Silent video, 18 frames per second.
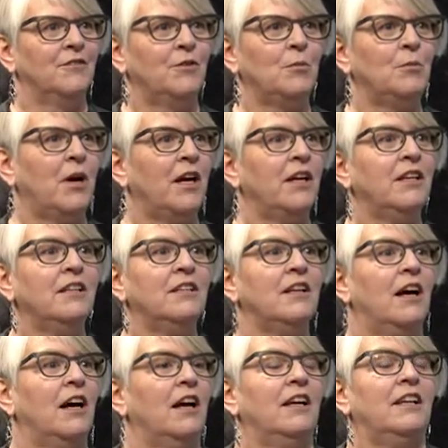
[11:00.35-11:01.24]
from i
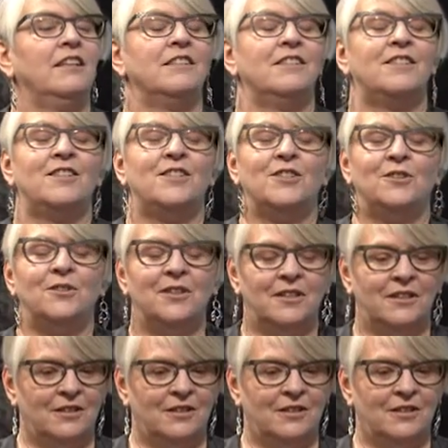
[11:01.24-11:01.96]
can i can still get